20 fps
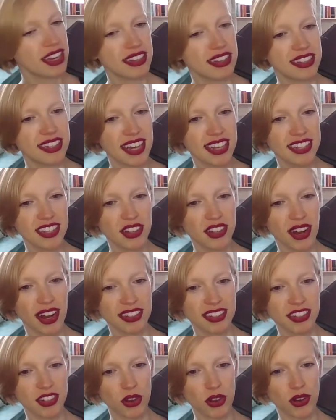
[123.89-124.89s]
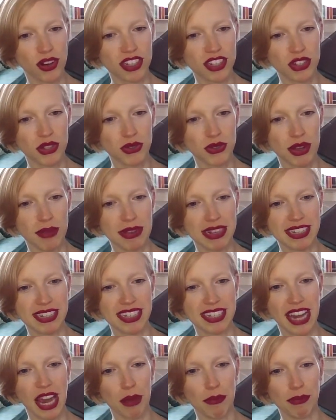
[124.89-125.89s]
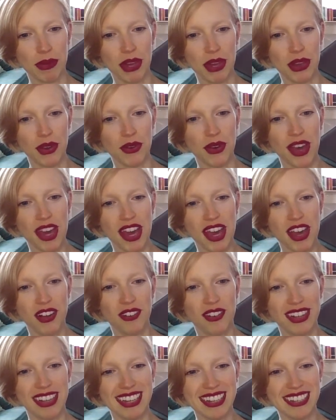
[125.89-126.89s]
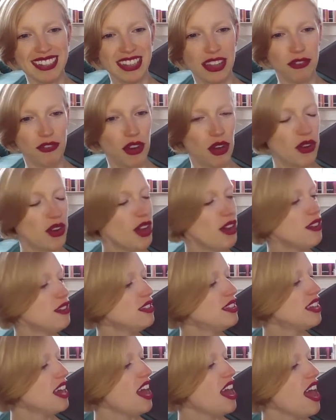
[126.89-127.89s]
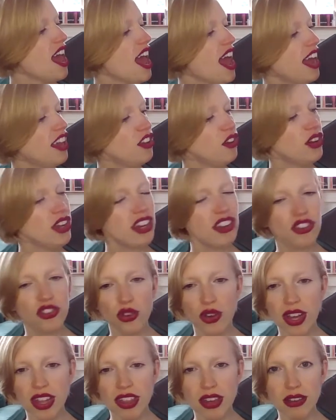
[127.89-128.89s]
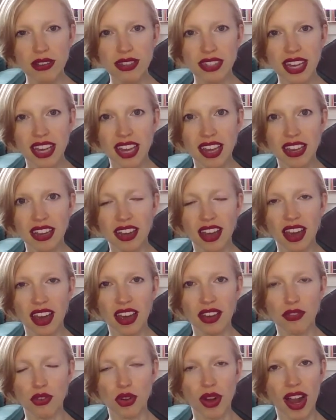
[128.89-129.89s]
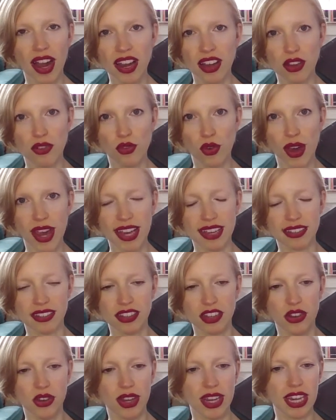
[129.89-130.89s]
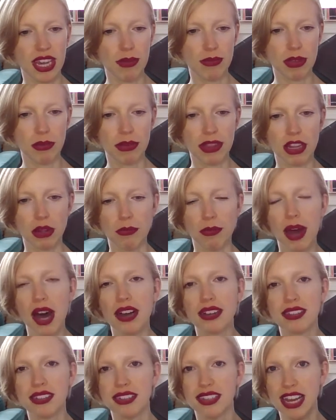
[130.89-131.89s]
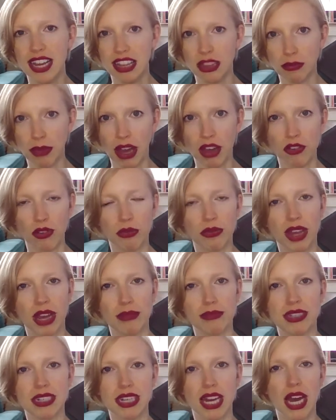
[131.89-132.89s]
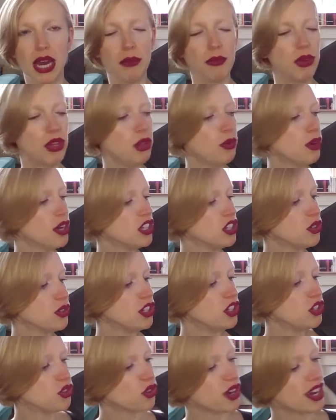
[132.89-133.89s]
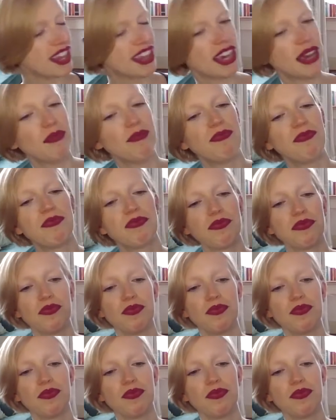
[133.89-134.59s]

the inside. So it has this gorgeous ribbon to help you release the photos. And you can enjoy those in a variety of ways. So you can keep them in their box and take them out from time to time when you want to enjoy them.